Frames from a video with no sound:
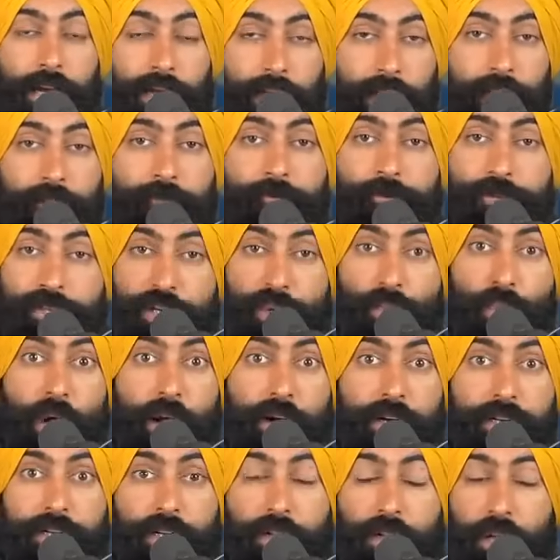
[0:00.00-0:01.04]
if she
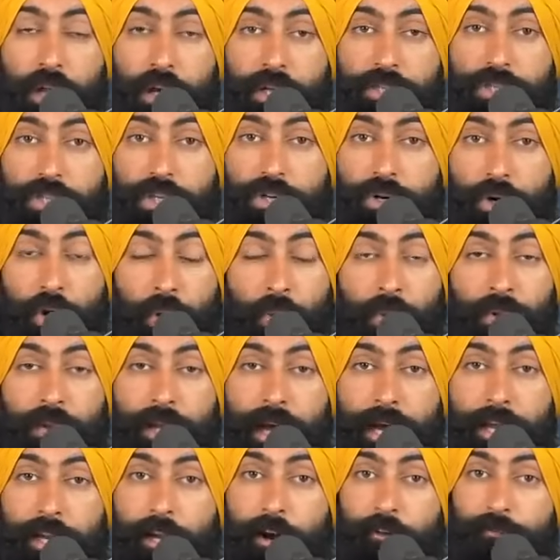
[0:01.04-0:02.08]
wanted to launch her own
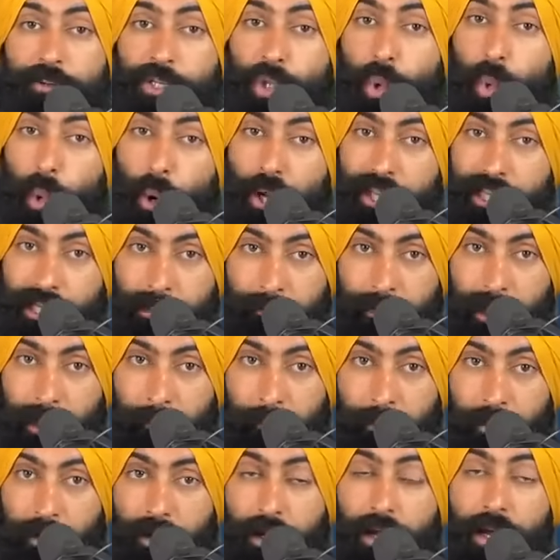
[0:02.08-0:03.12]
line of toilet
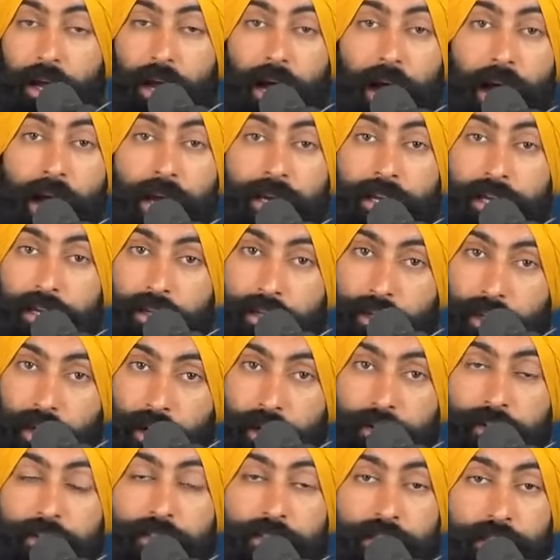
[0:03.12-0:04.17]
paper, I can
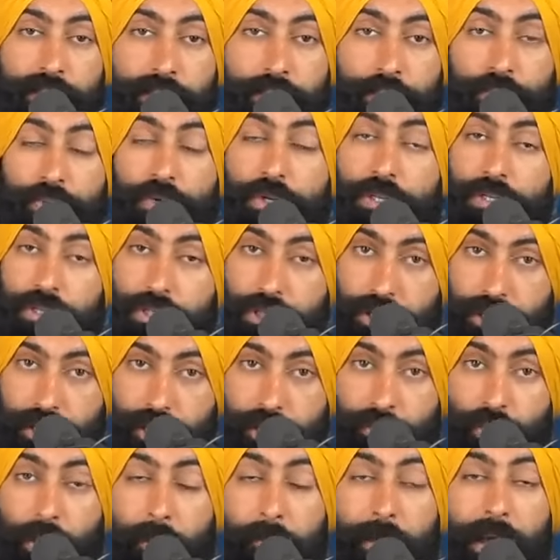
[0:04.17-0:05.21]
guarantee you
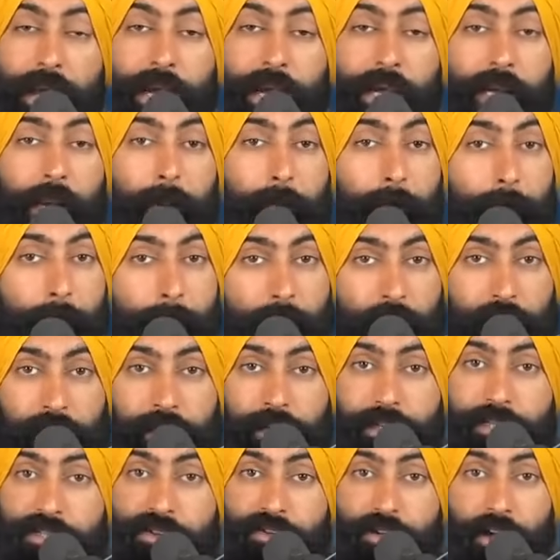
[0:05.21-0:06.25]
she would make
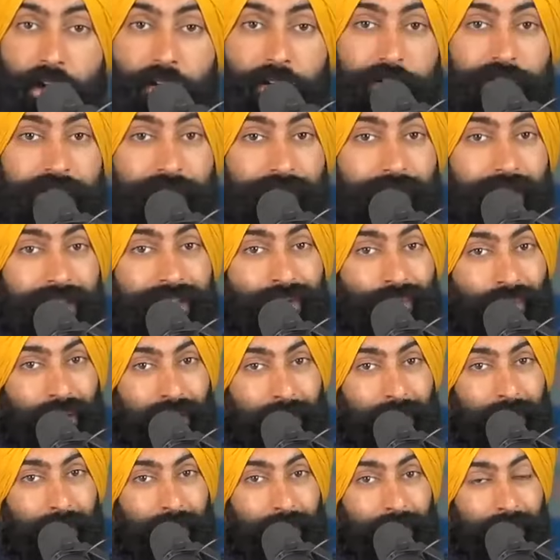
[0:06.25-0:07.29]
millions of dollars from that
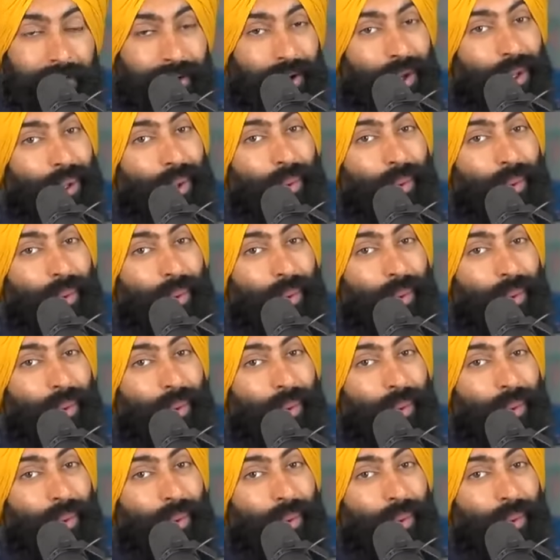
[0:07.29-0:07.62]
toilet paper.